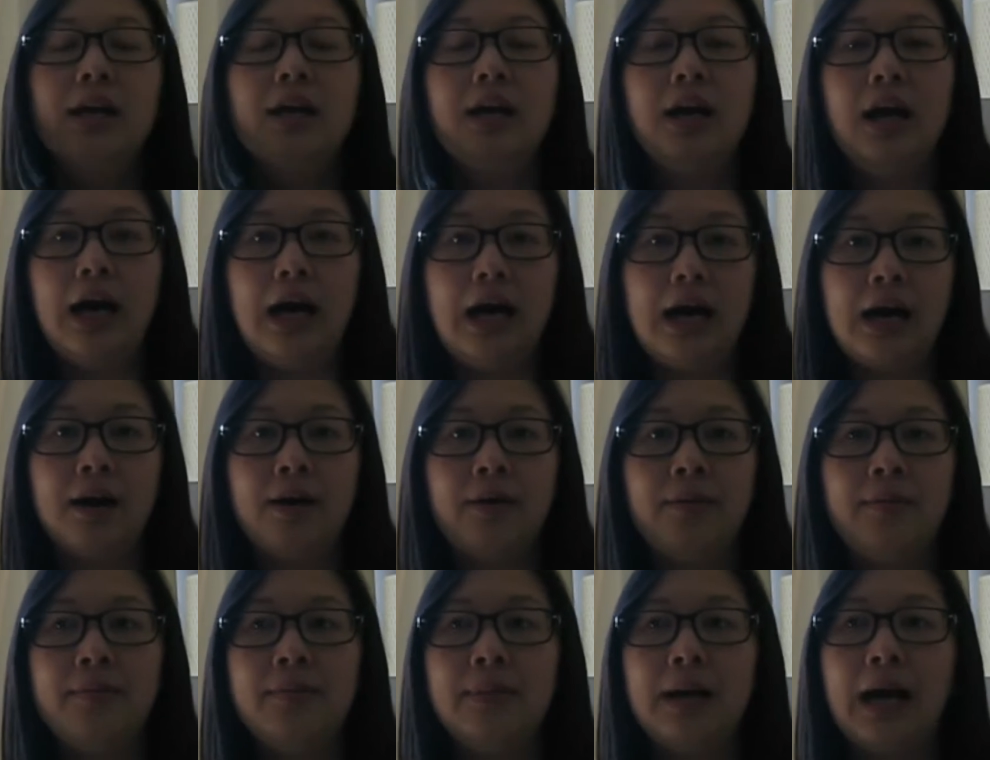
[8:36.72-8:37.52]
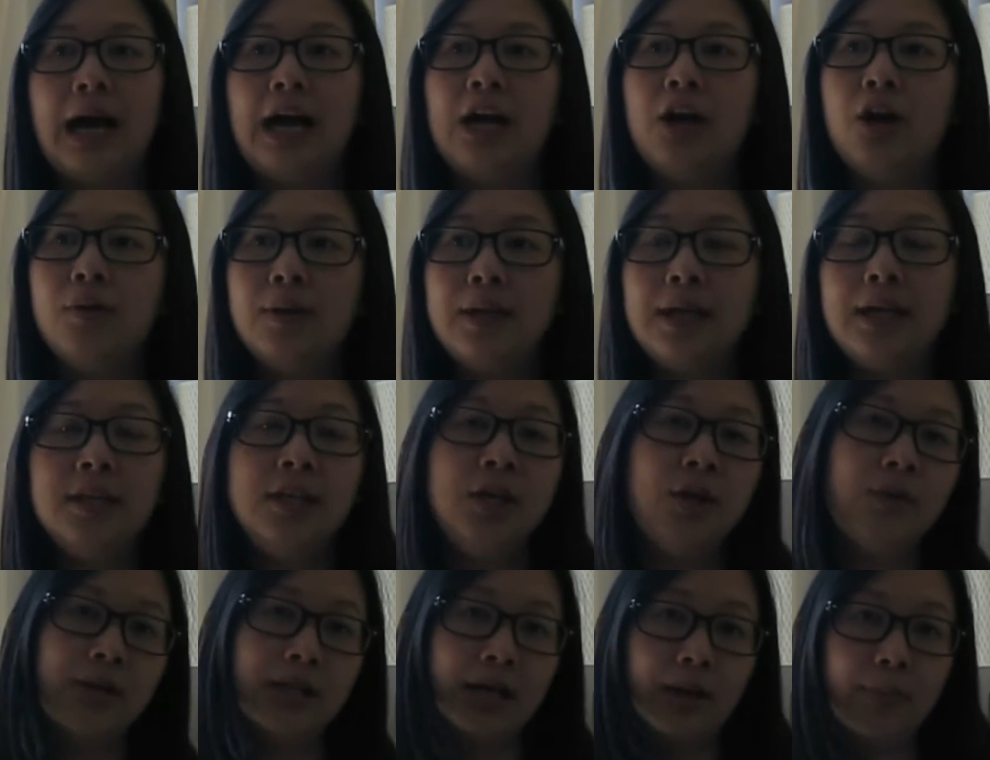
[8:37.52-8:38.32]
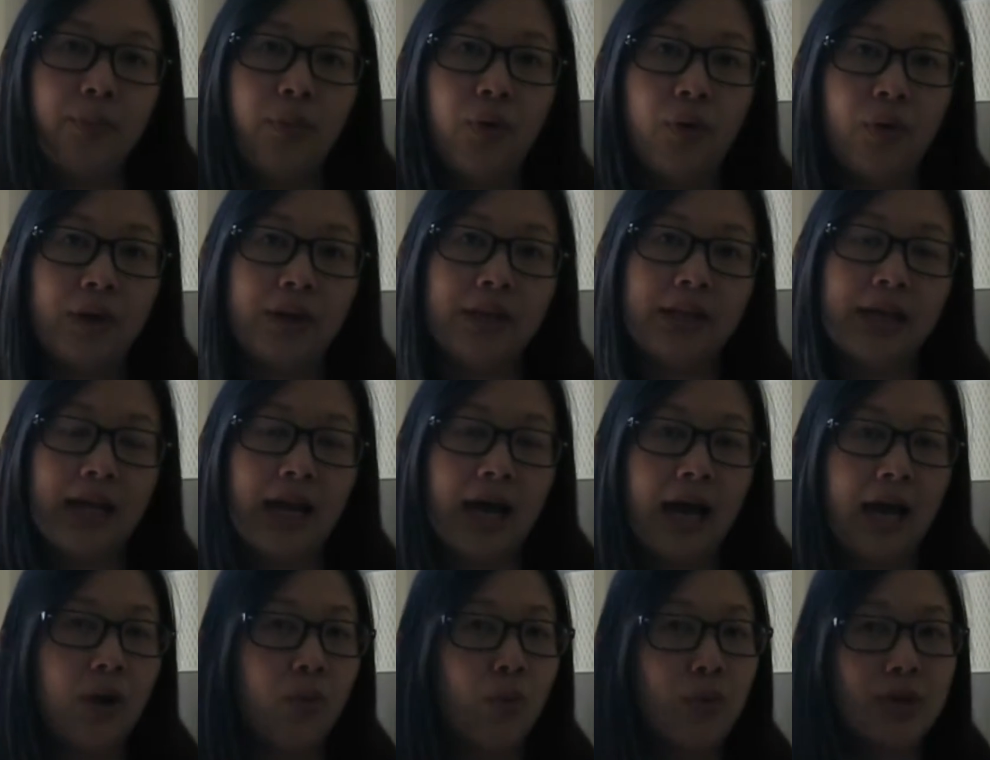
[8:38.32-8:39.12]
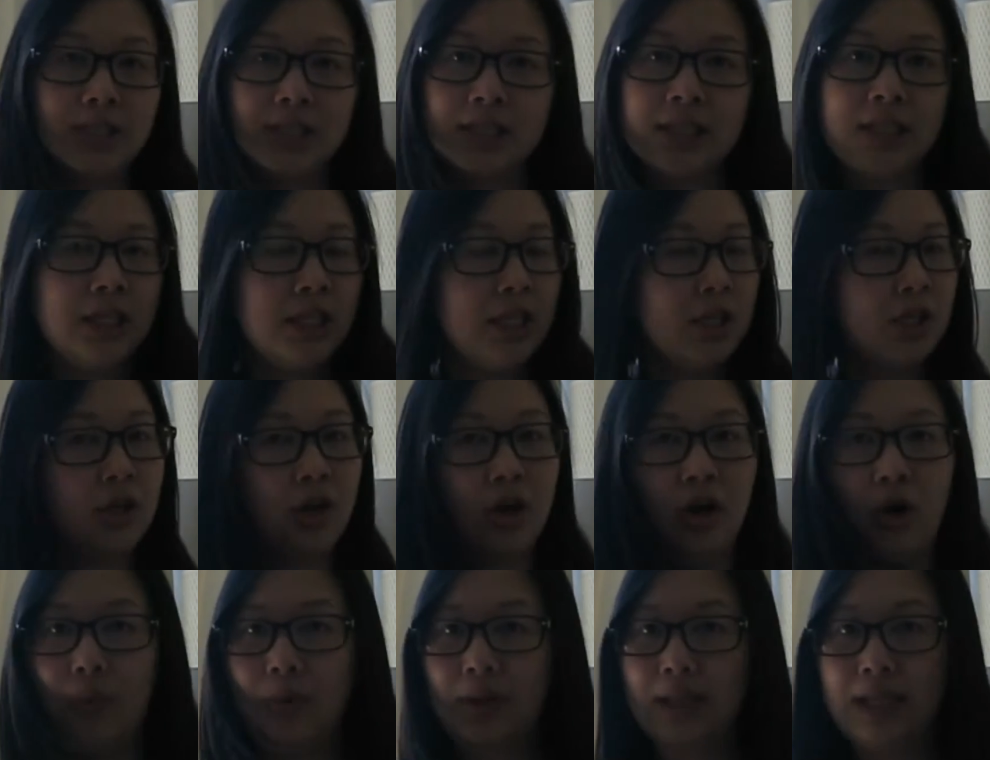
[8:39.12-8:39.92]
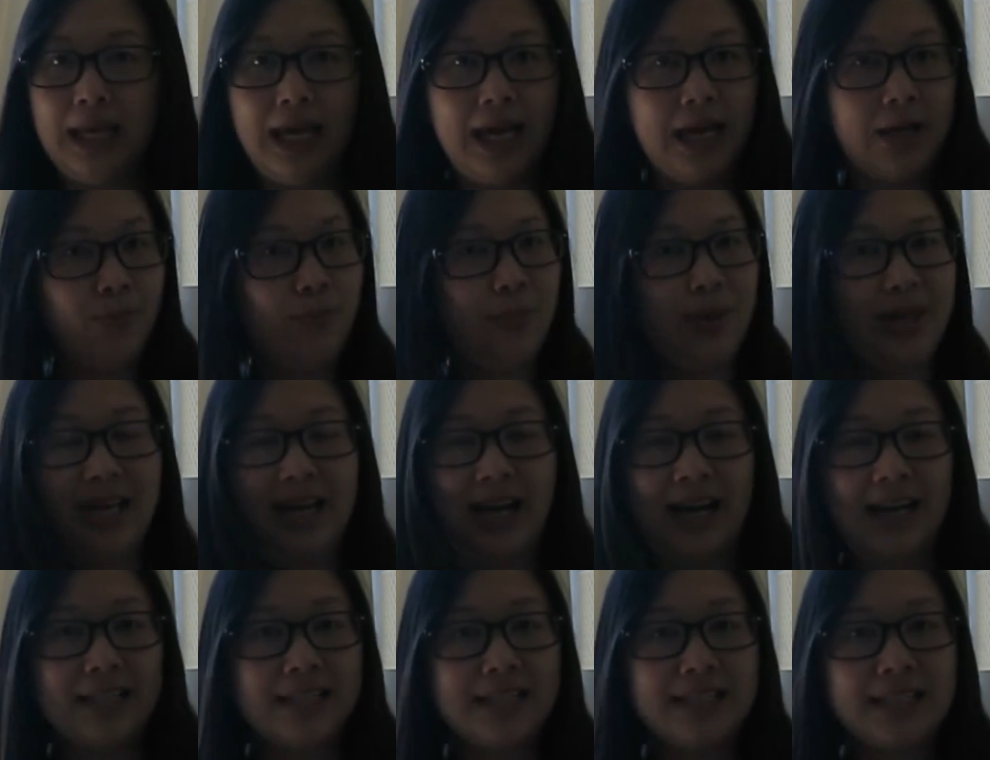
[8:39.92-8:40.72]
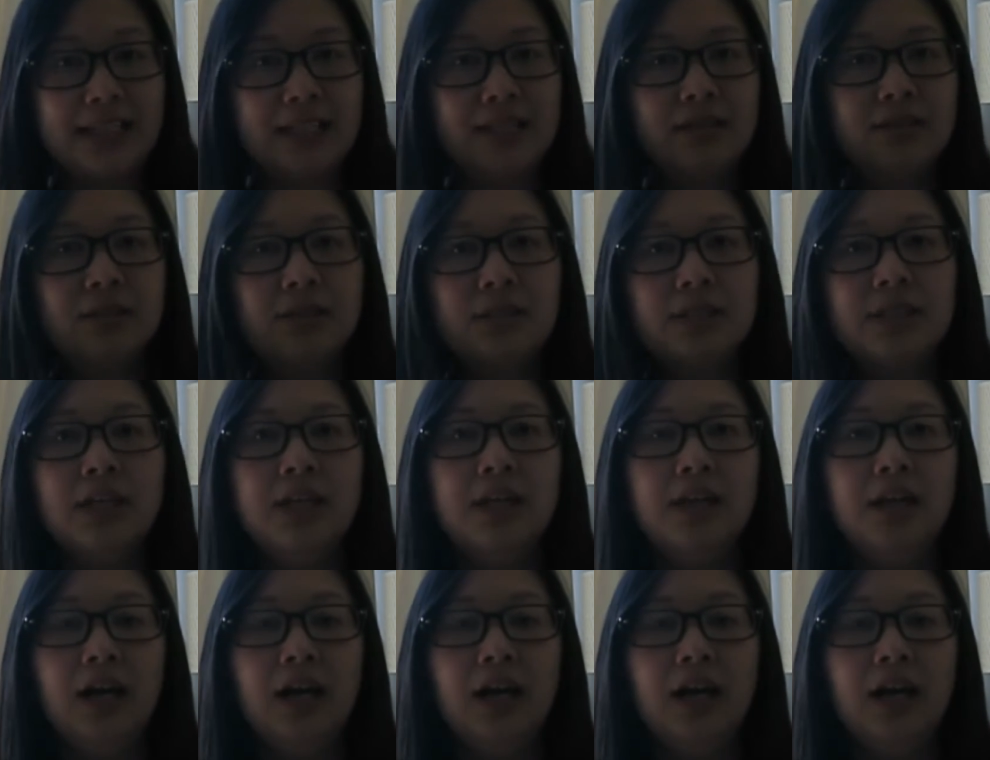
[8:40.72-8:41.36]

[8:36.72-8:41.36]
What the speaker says: I already knew at that point that I wasn't going to go with the NPI silks.